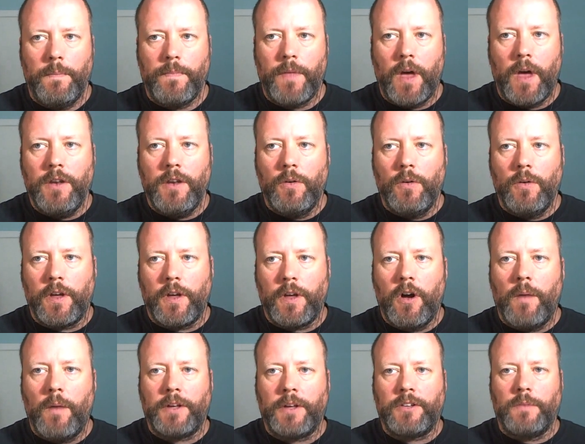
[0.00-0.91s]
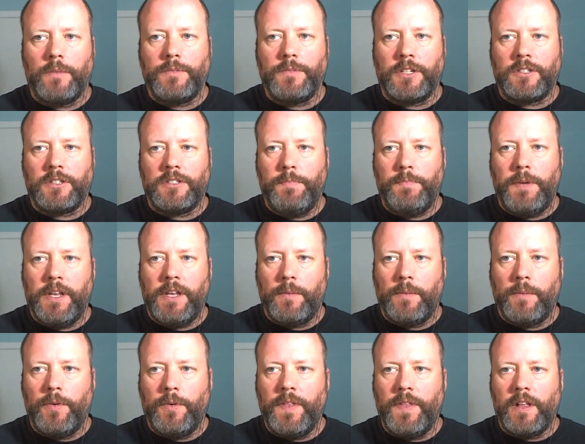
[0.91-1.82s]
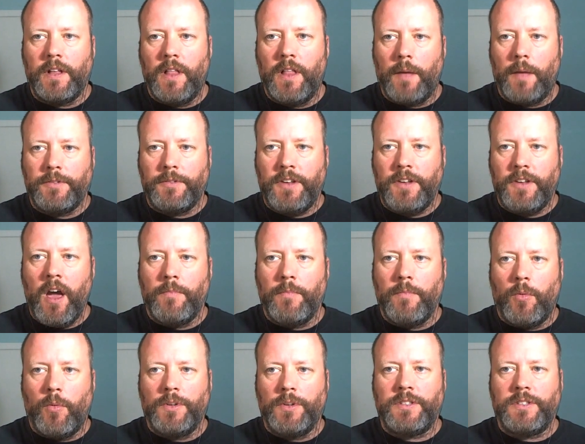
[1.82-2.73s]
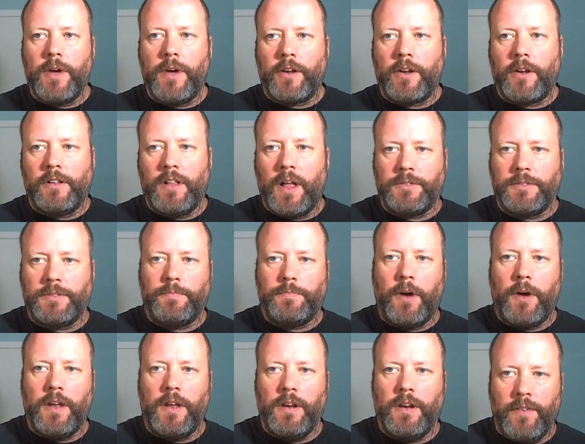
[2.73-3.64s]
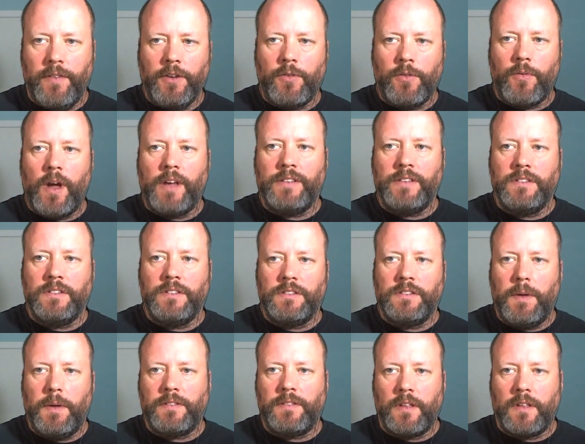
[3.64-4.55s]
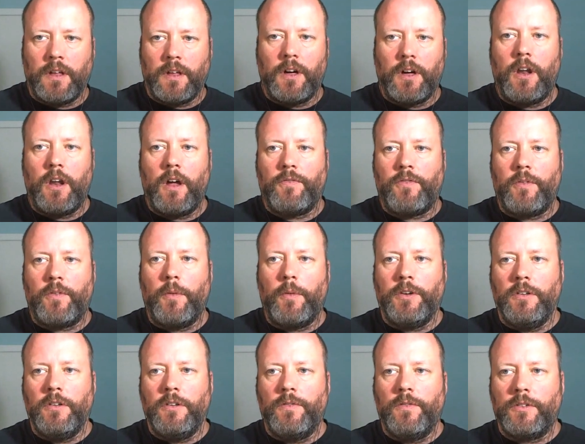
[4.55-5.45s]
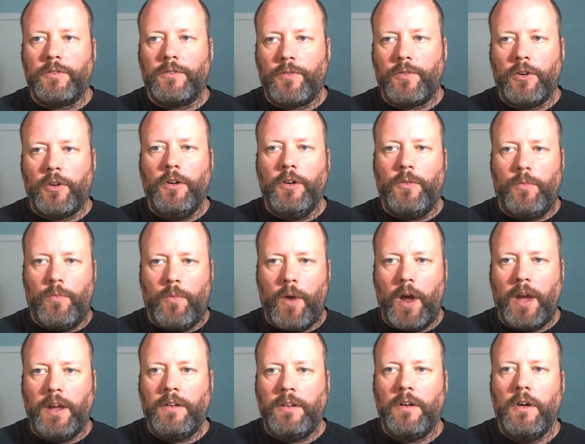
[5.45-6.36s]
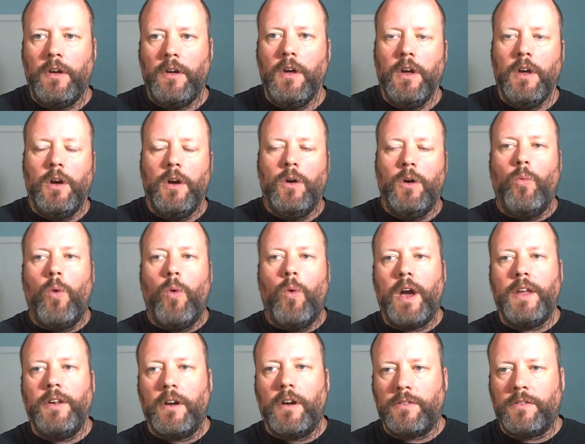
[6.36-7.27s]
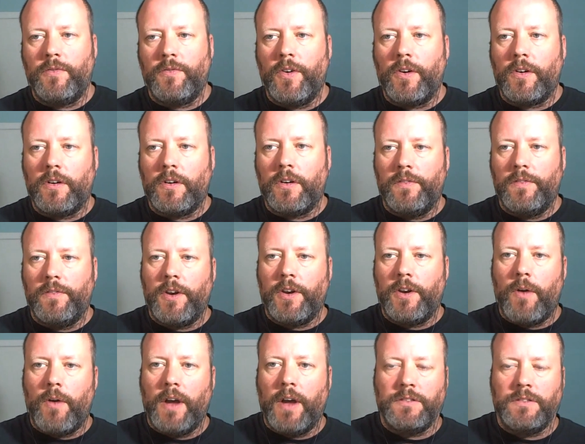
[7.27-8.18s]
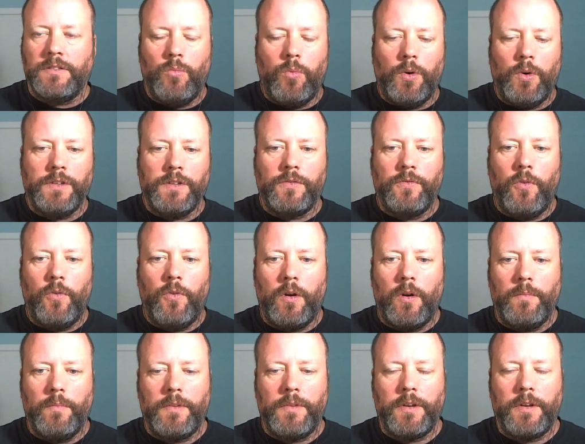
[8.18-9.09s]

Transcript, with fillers: I know that compact objects speed up when they collapse down, but once the matter collapses behind an event horizon, it's basically cut off from our universe for good, right? Why not a spherical event horizon once formed?